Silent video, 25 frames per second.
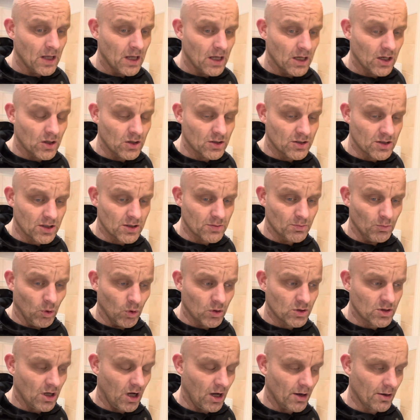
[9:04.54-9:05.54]
because it's more
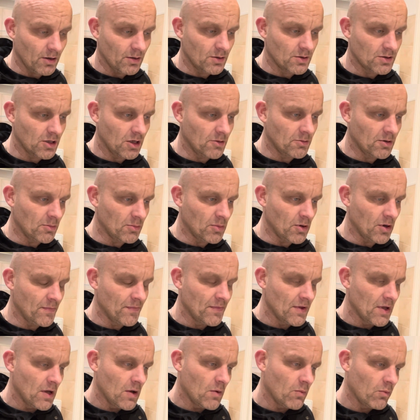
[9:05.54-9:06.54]
time consuming,
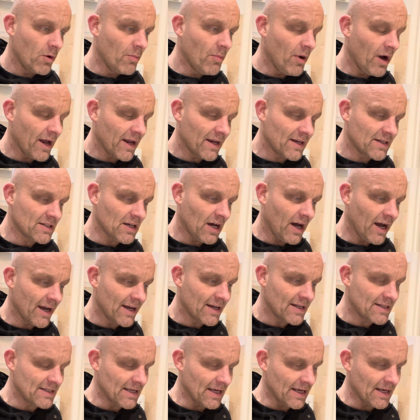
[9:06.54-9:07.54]
but with my
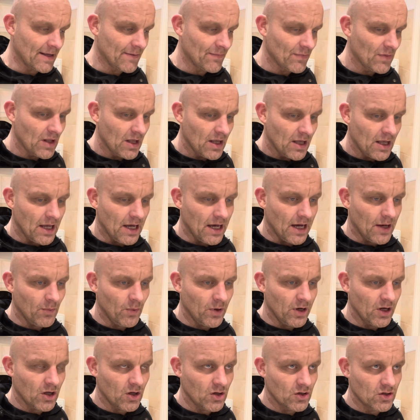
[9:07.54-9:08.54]
anxiety and
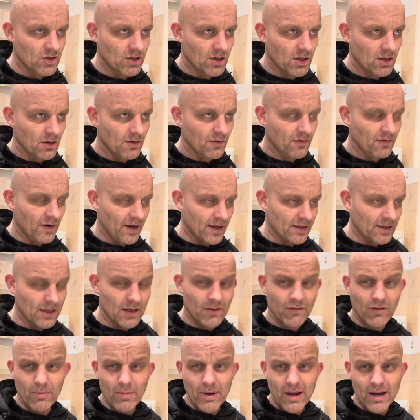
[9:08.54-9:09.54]
when you consider the fact that
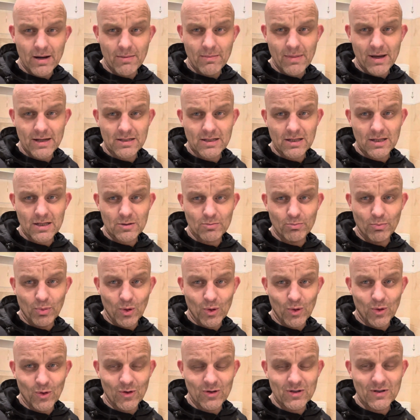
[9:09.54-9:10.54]
if I made a mess of this
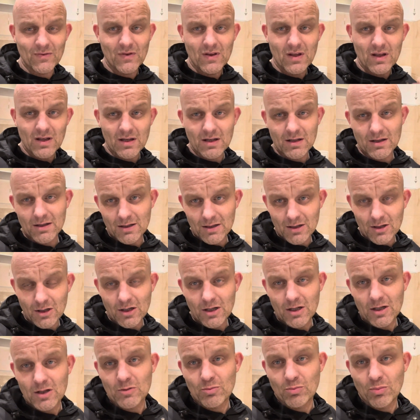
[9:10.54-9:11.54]
board,
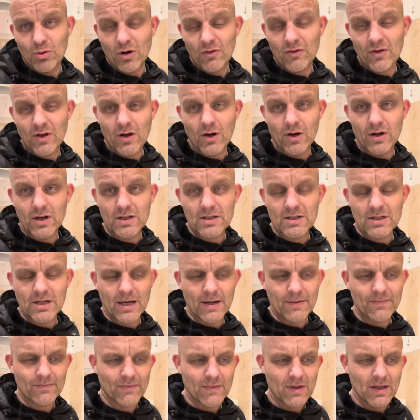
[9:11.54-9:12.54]
it's profit gone, isn't
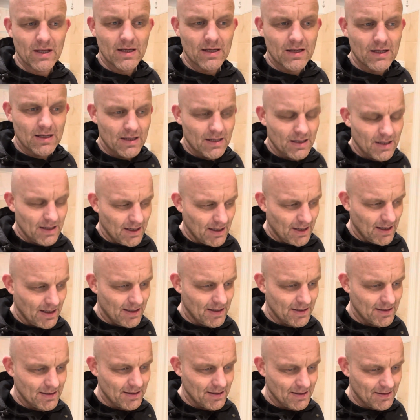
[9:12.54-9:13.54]
it?
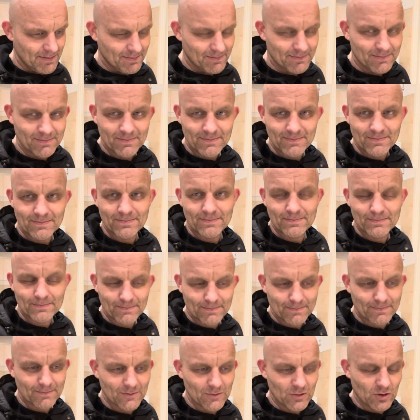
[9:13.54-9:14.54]
And
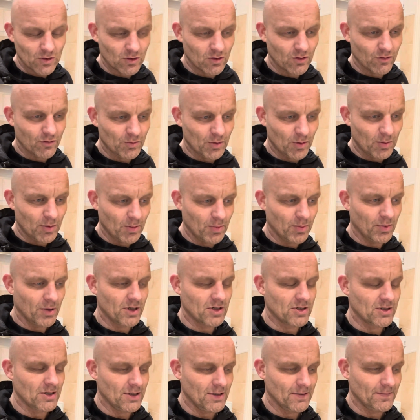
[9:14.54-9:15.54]
not good for my blood
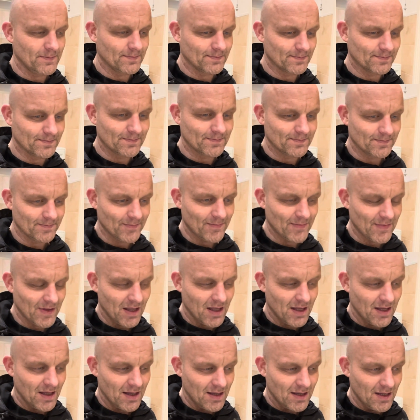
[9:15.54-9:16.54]
pressure.
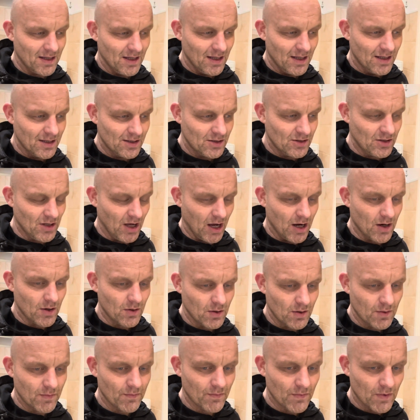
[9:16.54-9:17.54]
So
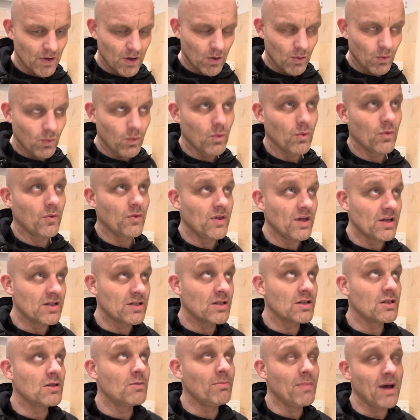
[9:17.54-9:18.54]
this
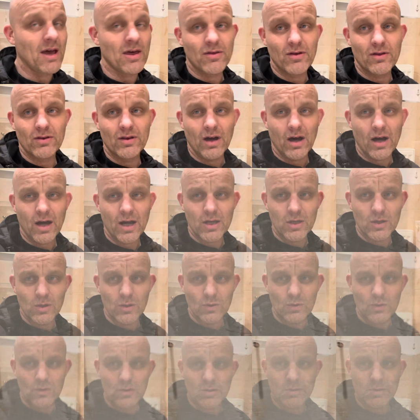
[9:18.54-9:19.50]
is the method that I use.